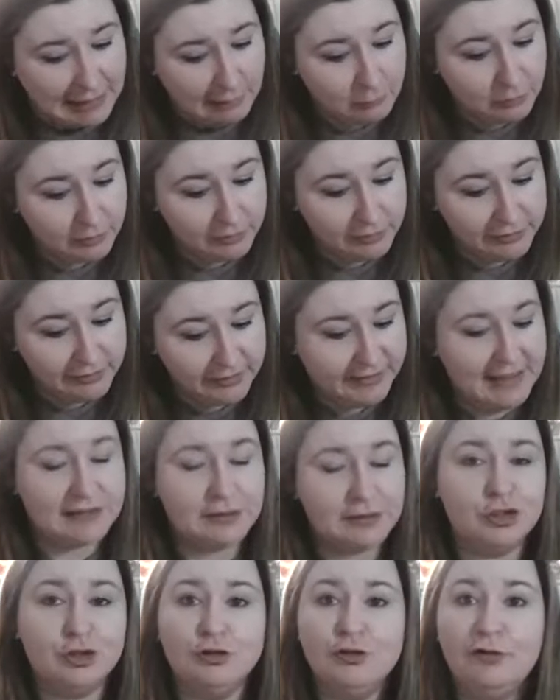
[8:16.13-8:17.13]
Now we're
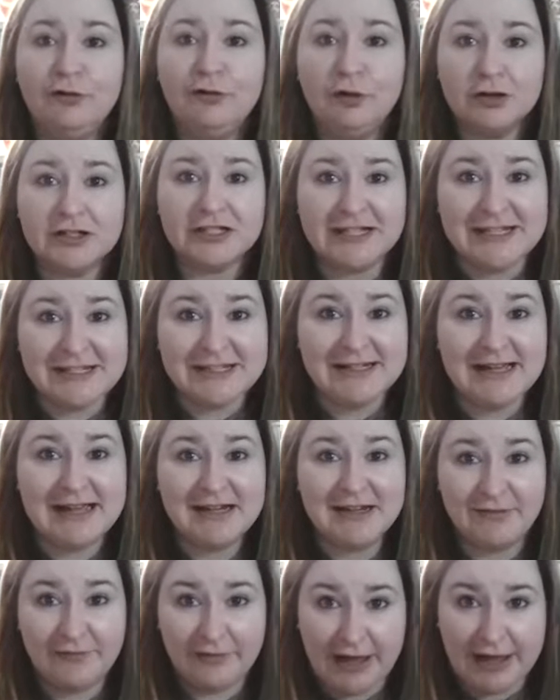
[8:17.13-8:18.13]
looking at
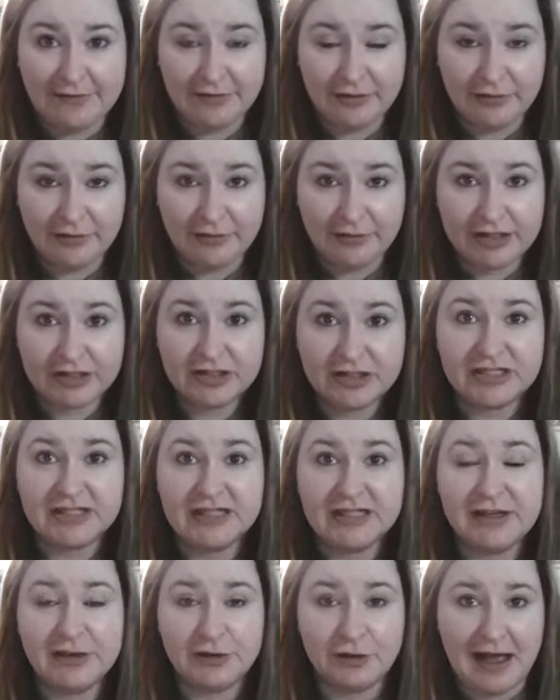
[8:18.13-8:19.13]
$214.95 in
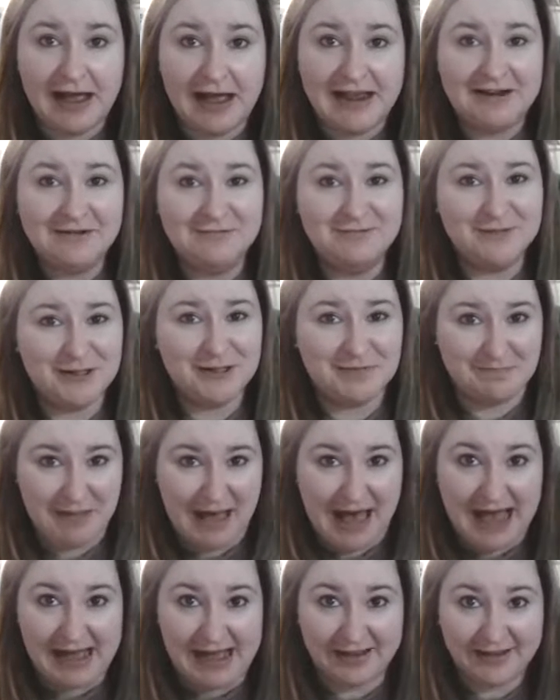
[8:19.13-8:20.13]
fees to get your
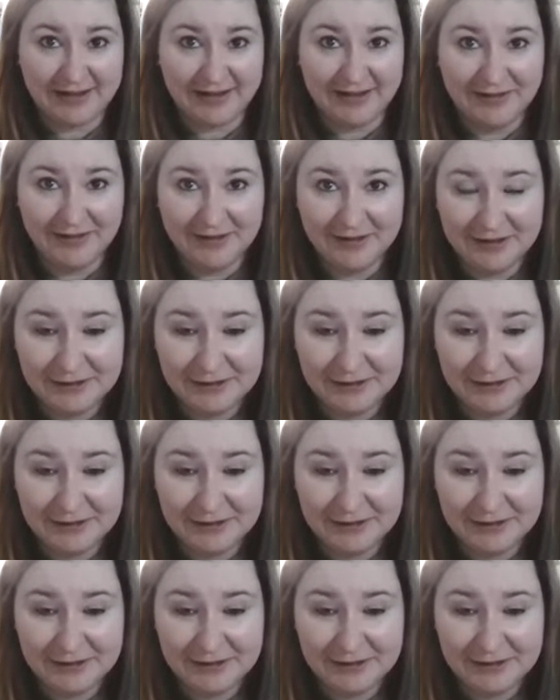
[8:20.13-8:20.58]
items back.